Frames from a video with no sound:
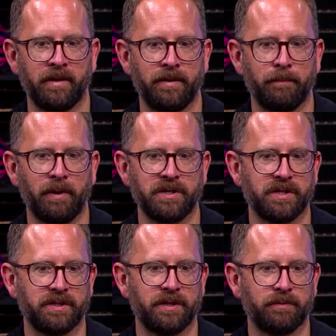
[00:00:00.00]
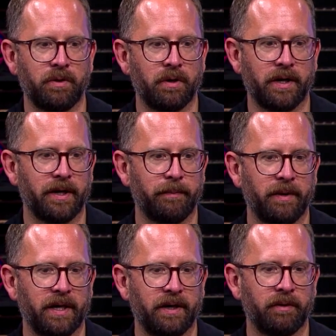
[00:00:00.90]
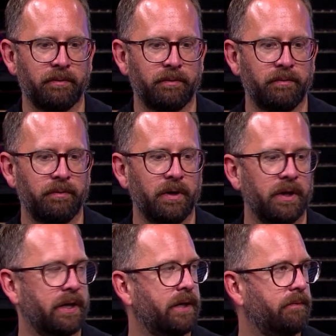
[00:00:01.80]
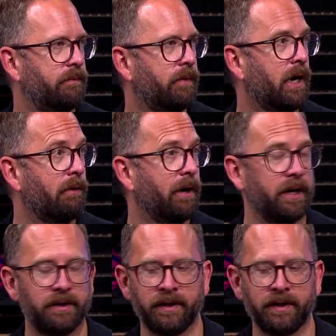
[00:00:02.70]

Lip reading: the budgets have gone up at a really high rate.